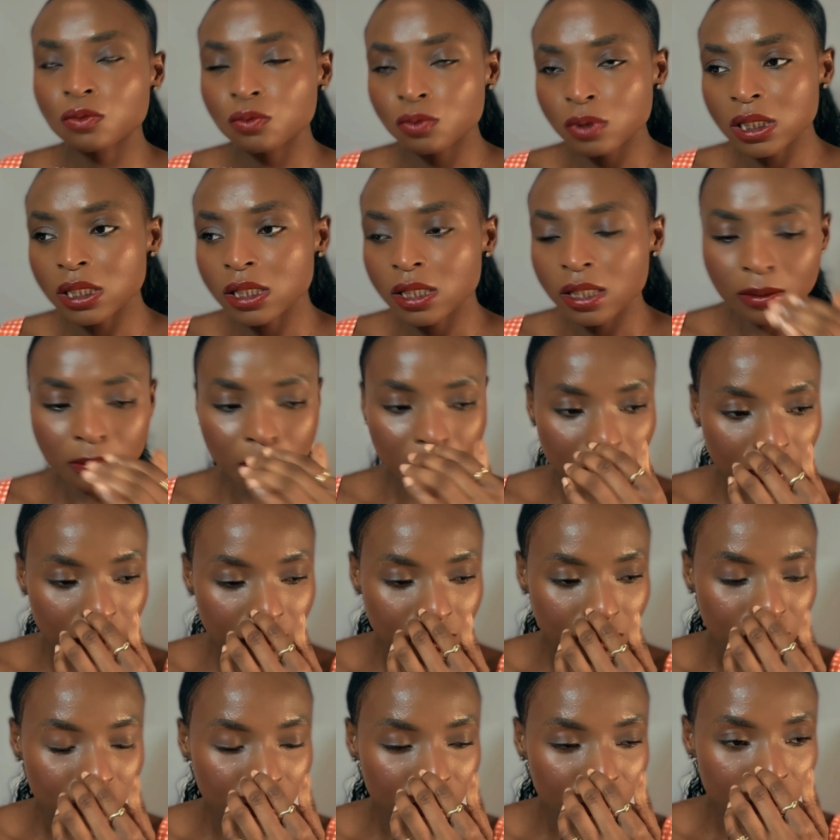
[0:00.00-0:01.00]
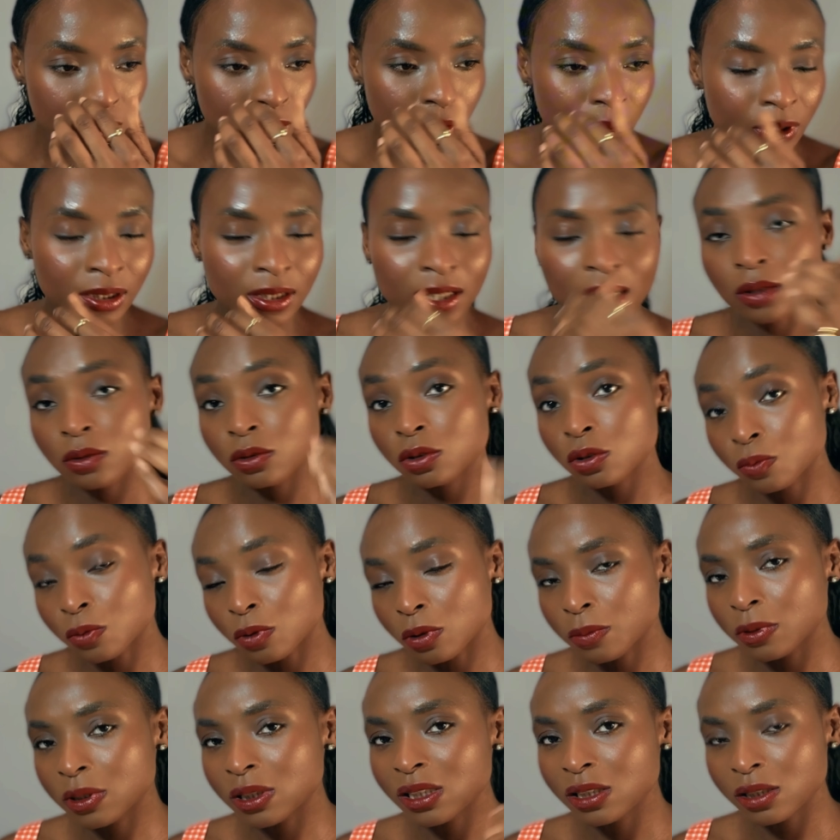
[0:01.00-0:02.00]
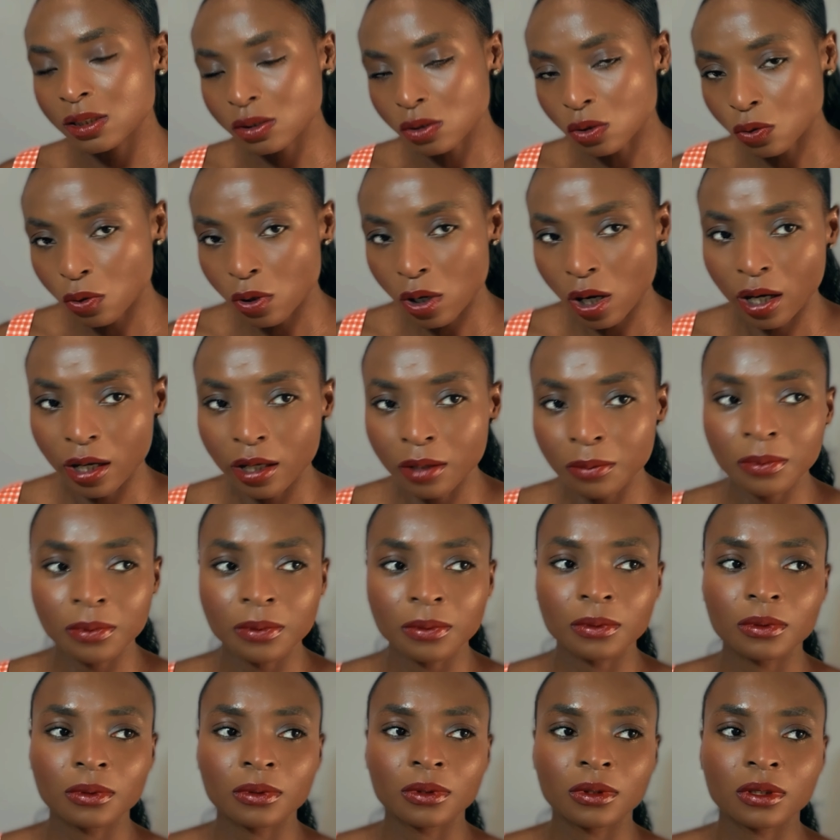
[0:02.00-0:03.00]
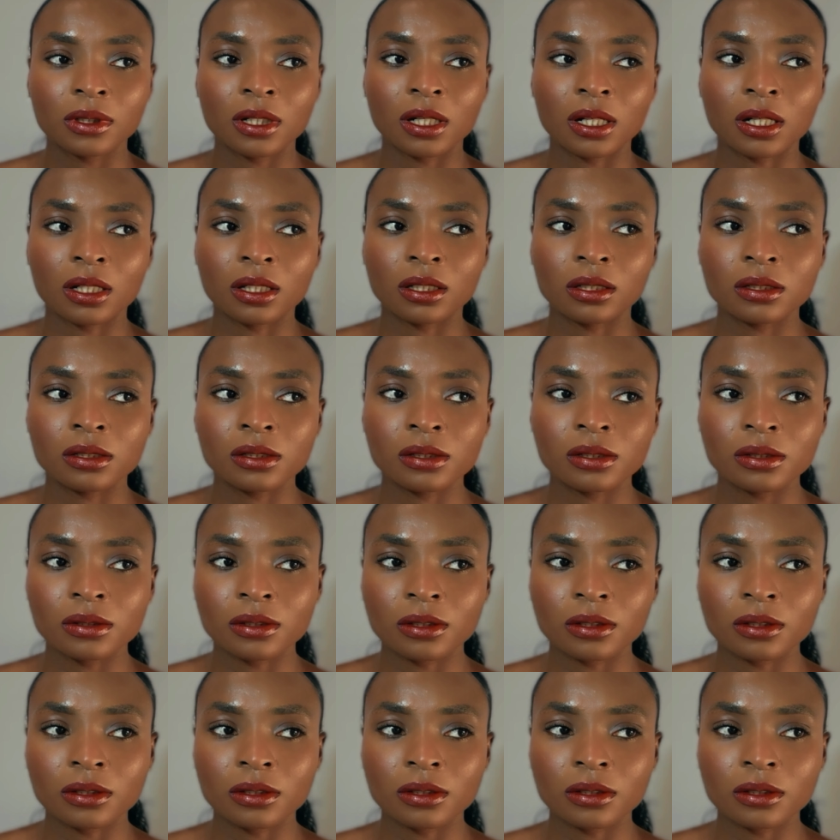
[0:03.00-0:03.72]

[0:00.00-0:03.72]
really about you knowing how to properly describe and